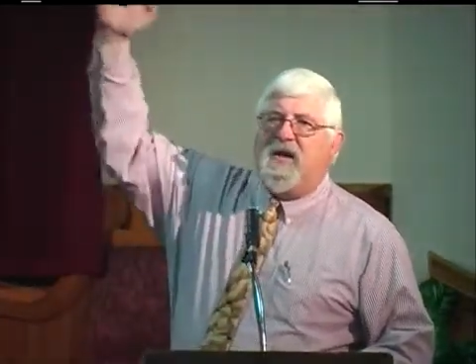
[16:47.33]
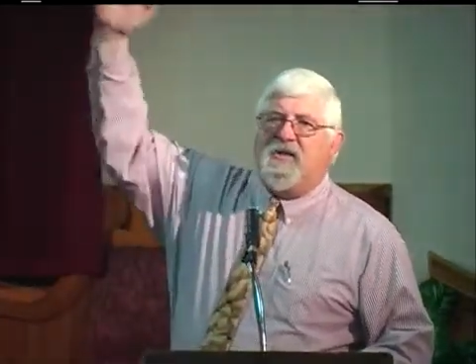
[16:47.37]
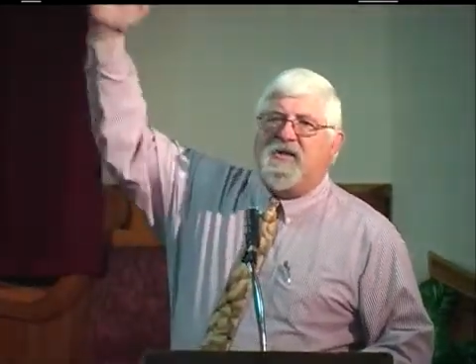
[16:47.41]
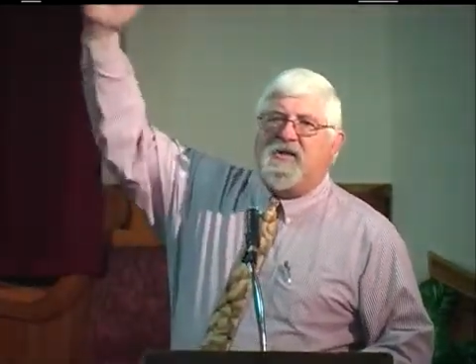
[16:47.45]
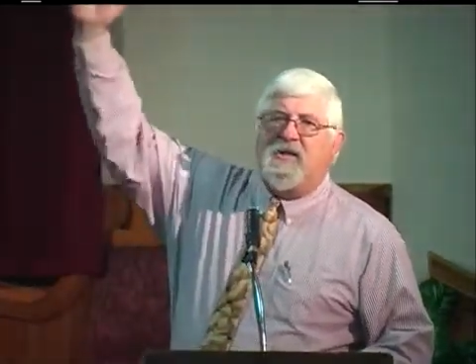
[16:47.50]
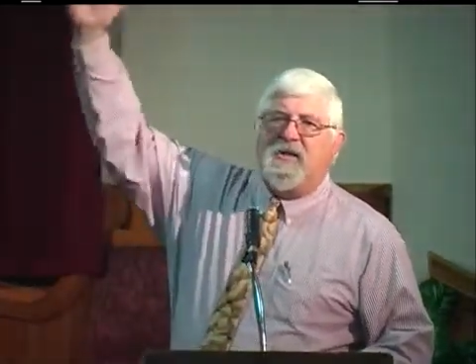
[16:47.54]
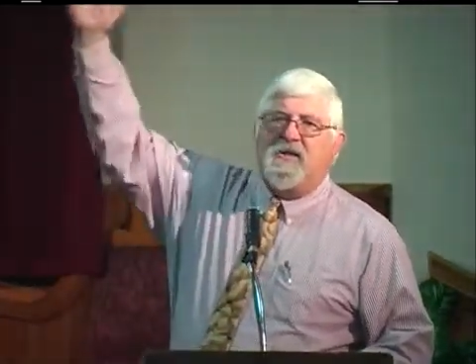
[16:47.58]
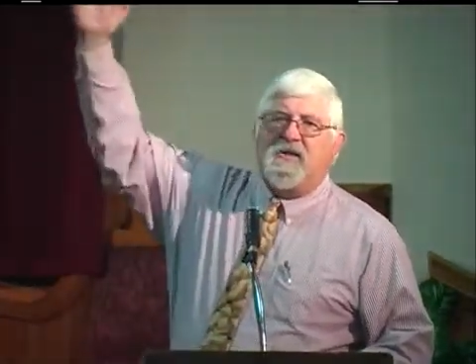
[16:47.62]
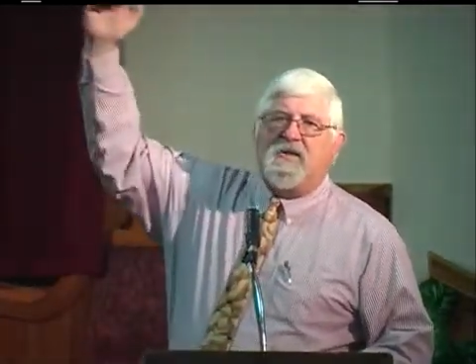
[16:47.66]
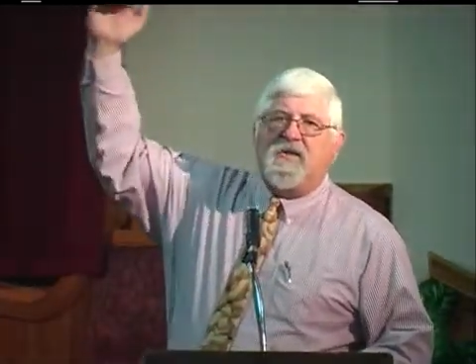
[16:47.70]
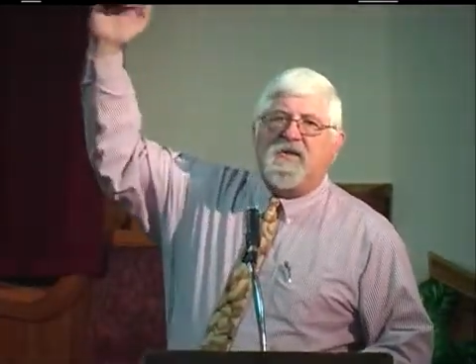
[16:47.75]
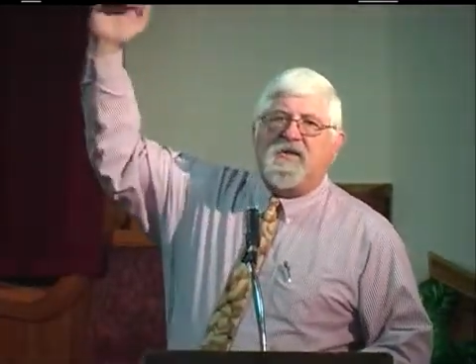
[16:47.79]

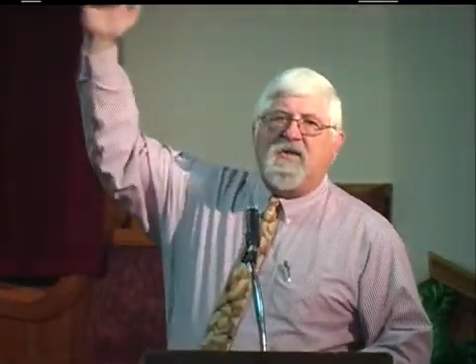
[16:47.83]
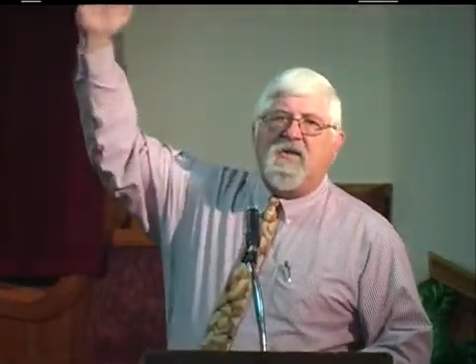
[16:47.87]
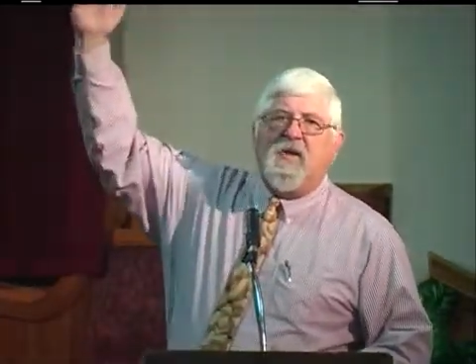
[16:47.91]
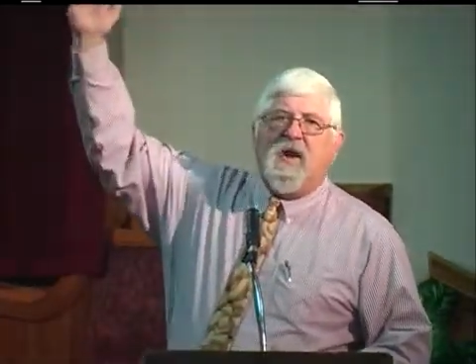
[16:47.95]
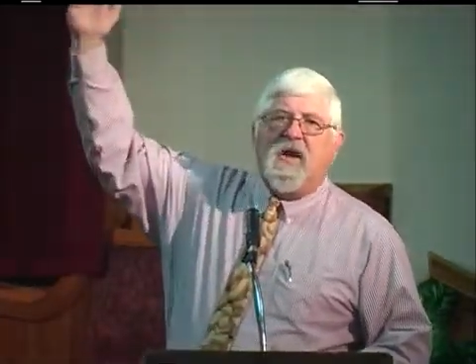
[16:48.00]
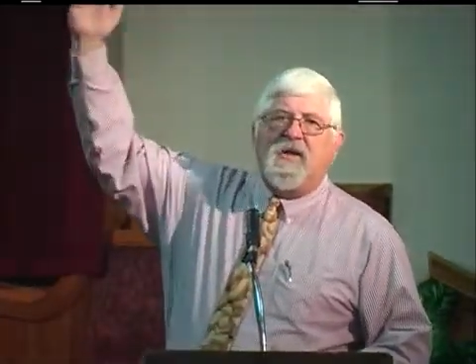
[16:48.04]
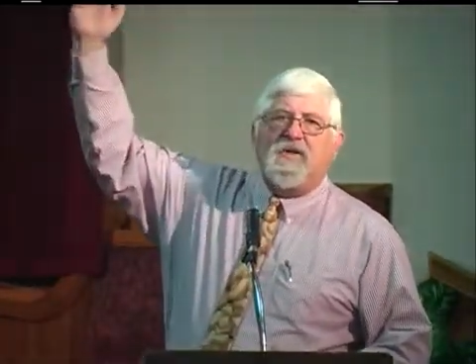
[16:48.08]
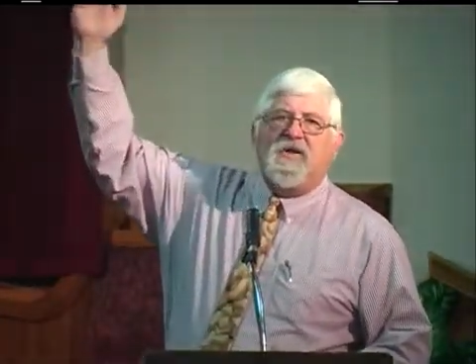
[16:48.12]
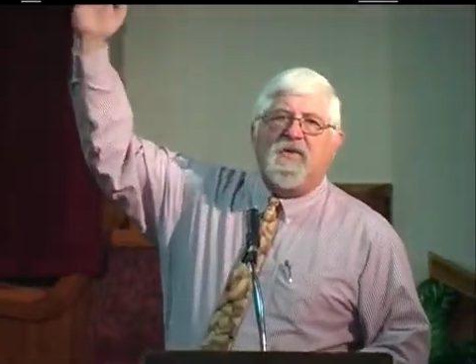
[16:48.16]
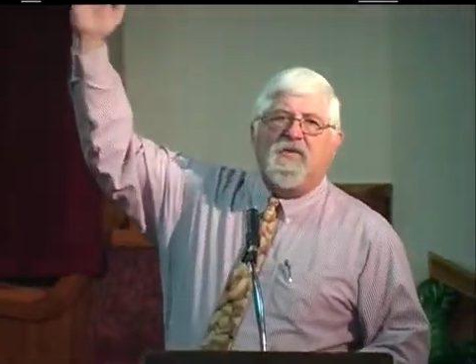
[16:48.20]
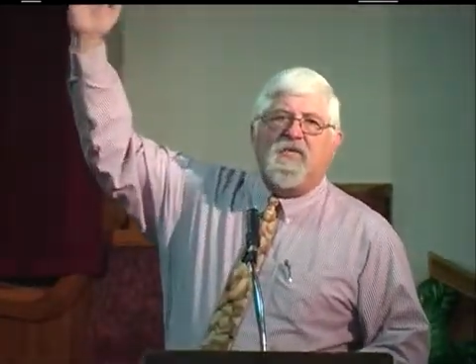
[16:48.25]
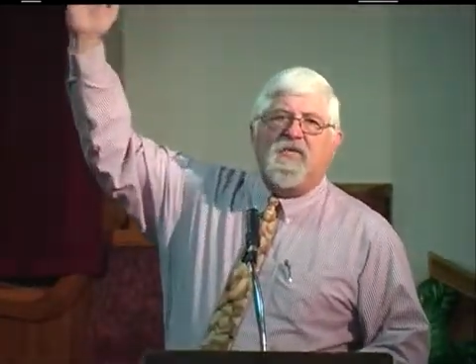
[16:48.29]
Jesus
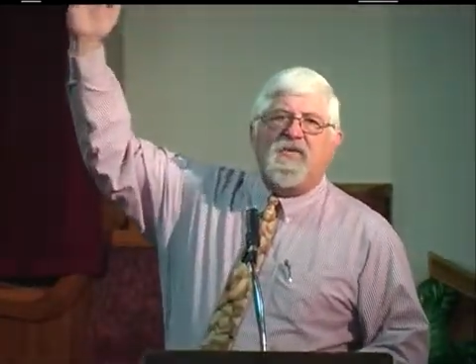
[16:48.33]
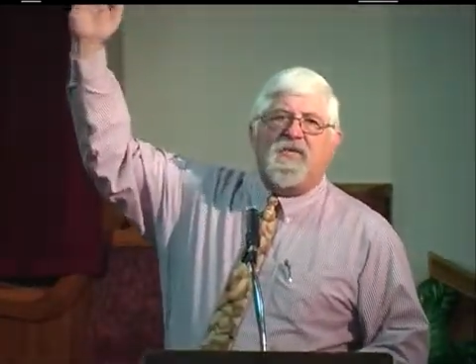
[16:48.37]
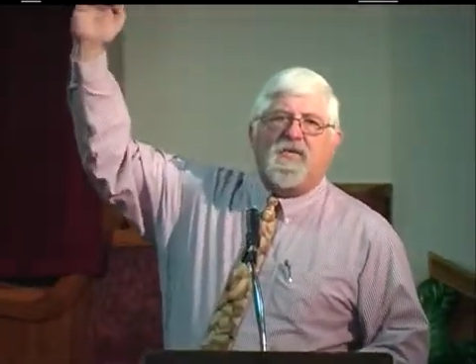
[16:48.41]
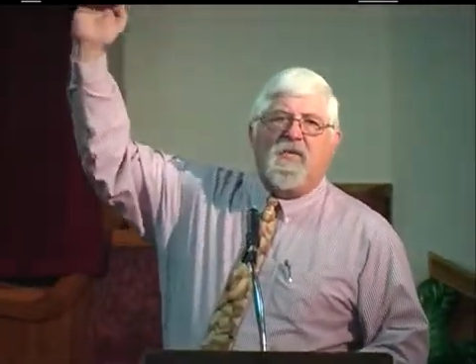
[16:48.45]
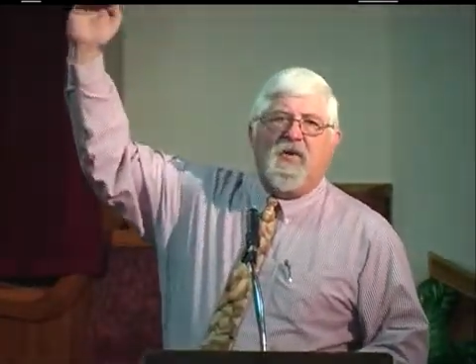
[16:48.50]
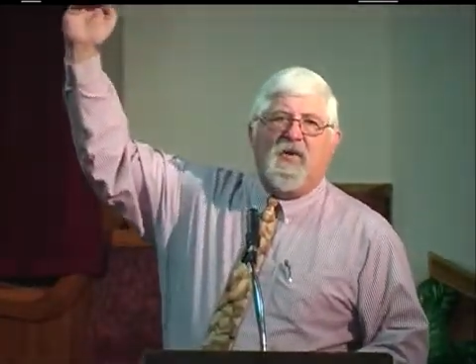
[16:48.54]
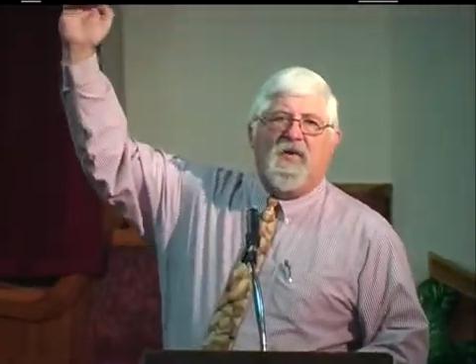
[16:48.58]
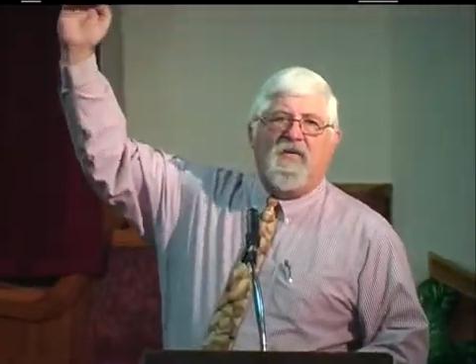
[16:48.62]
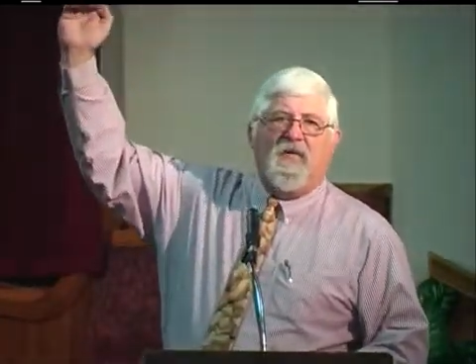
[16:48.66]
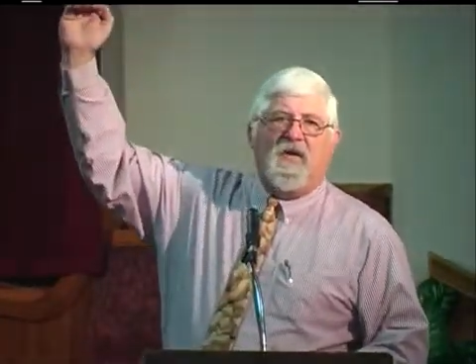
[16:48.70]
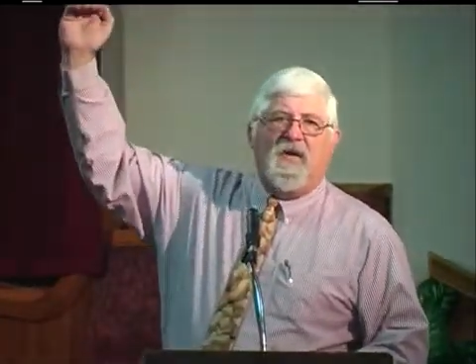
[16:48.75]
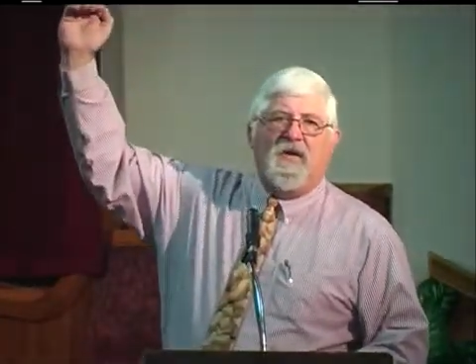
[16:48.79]
Christ, who was
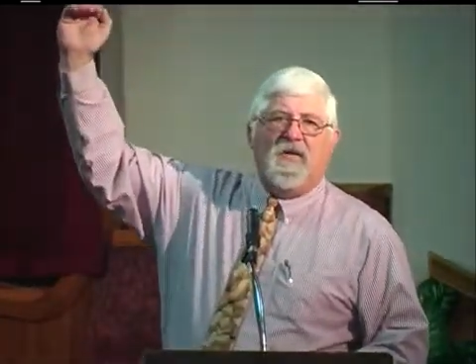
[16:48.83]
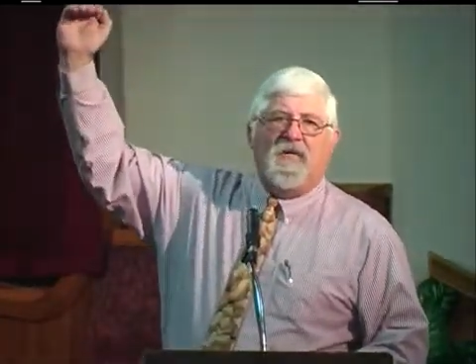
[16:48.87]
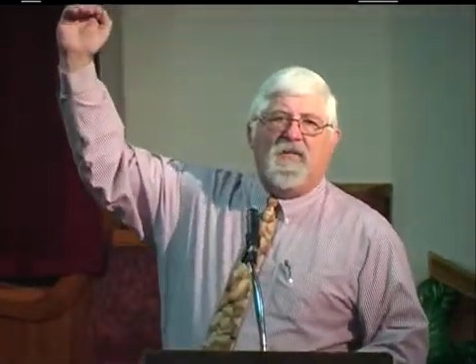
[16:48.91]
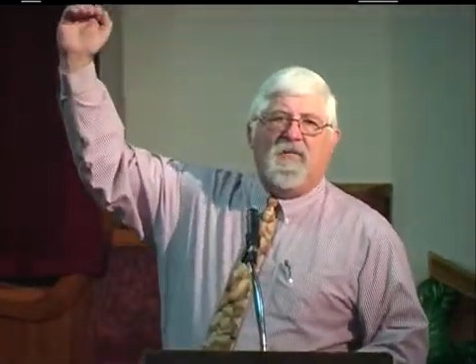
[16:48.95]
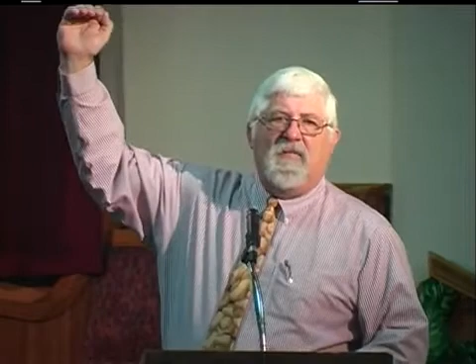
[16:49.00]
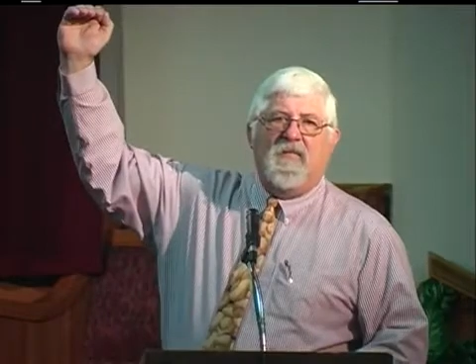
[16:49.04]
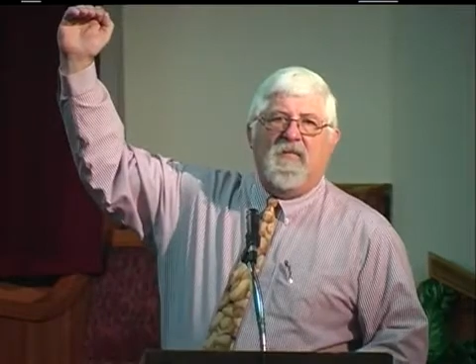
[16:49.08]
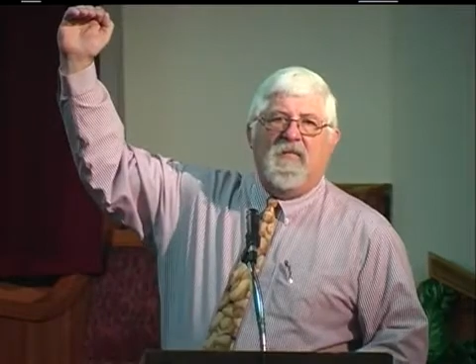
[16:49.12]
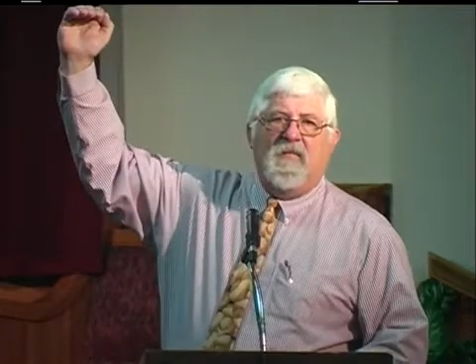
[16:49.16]
perfect.